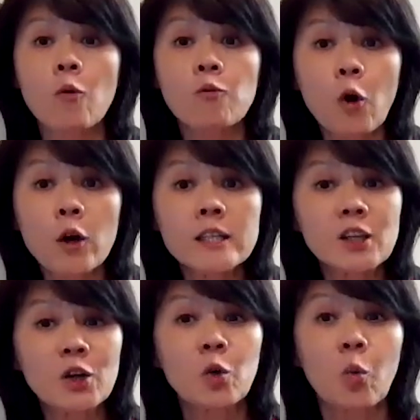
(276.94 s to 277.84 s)

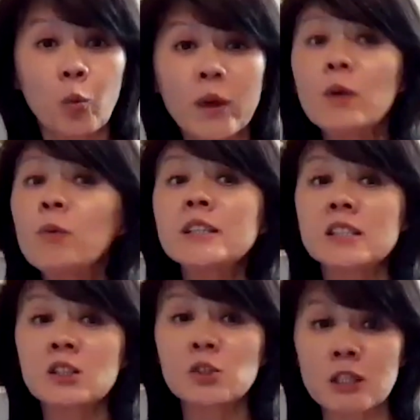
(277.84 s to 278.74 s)
Focus on win-win
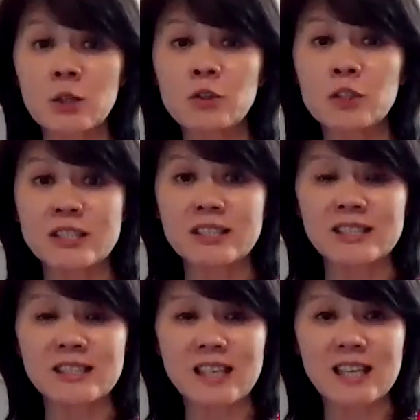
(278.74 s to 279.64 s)

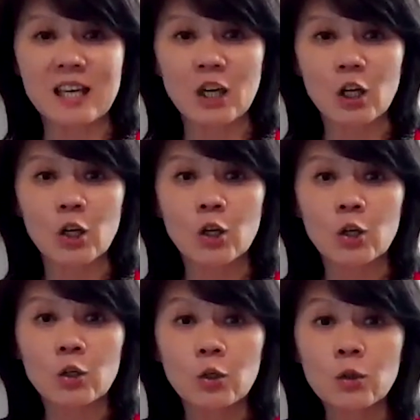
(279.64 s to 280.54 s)
solutions.
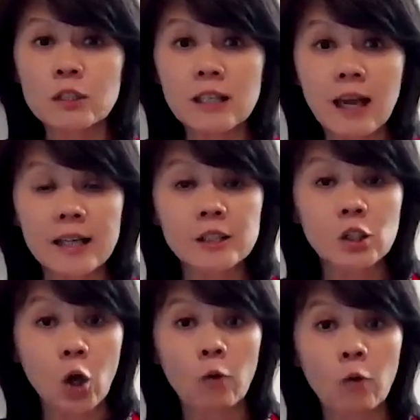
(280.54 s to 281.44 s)
Utilize
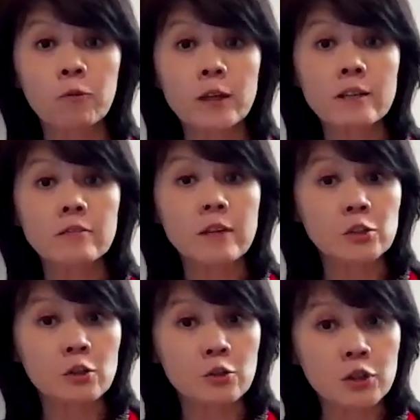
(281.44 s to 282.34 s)
conflict
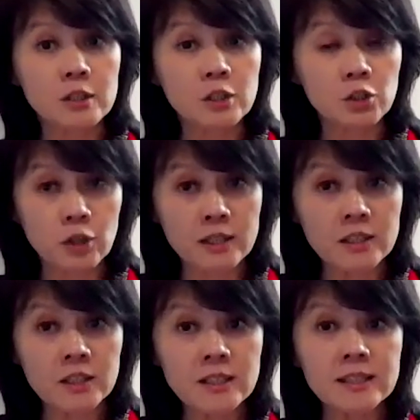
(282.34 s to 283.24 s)
resolution
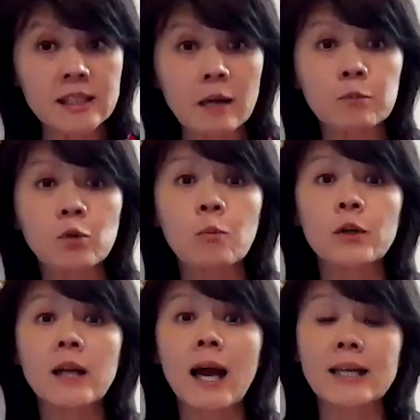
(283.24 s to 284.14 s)
strategies that
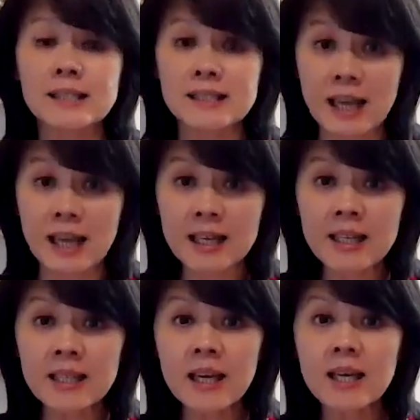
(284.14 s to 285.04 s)
promote
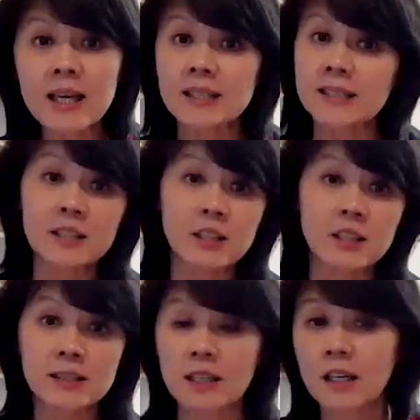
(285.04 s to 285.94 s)
understanding, such
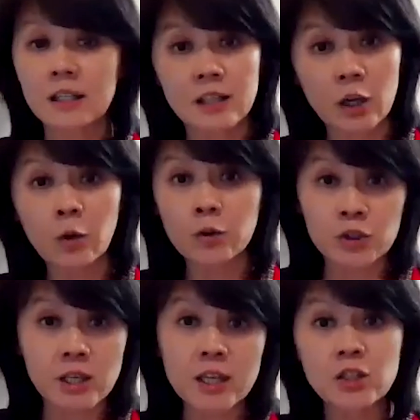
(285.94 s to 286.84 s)
as
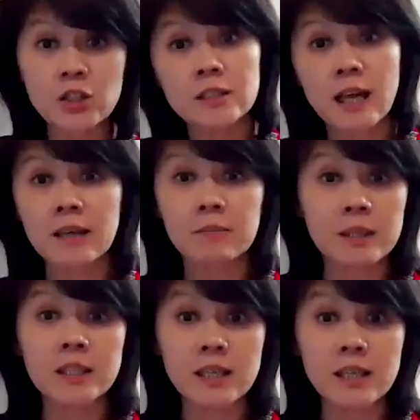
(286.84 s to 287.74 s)
negotiation and
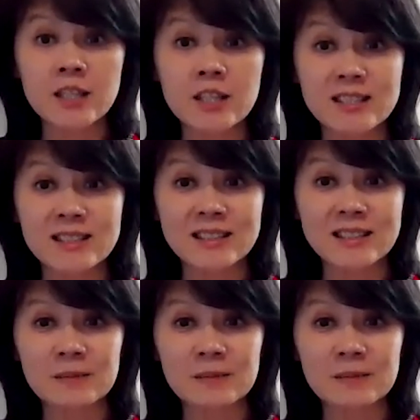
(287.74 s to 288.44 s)
mediation.